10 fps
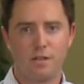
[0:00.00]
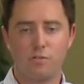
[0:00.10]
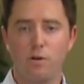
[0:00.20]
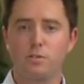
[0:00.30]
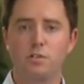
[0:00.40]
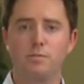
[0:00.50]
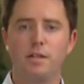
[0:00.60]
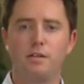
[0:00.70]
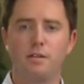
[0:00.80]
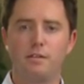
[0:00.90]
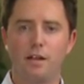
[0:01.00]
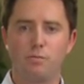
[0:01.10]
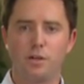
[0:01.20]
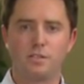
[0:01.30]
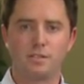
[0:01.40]
They're also committed to the
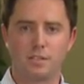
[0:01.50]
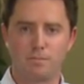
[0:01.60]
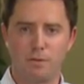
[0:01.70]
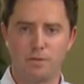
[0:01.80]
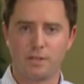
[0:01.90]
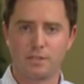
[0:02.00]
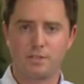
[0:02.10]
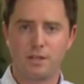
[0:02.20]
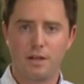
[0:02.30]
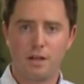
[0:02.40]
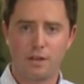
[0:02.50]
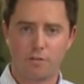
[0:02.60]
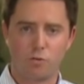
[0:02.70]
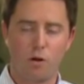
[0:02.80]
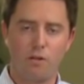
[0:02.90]
Telepresence experience.
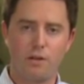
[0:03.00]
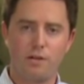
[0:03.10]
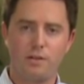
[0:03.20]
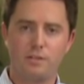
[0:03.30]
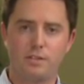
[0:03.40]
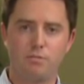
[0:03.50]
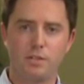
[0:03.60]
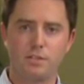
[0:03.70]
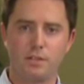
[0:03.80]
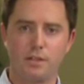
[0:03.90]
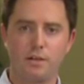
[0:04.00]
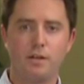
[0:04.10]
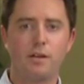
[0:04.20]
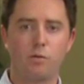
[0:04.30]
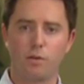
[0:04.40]
That's quality, simplicity,
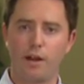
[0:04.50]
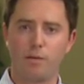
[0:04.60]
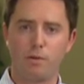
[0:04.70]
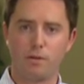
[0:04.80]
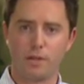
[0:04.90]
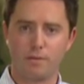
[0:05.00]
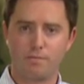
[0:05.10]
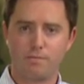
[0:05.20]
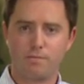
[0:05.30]
and reliability.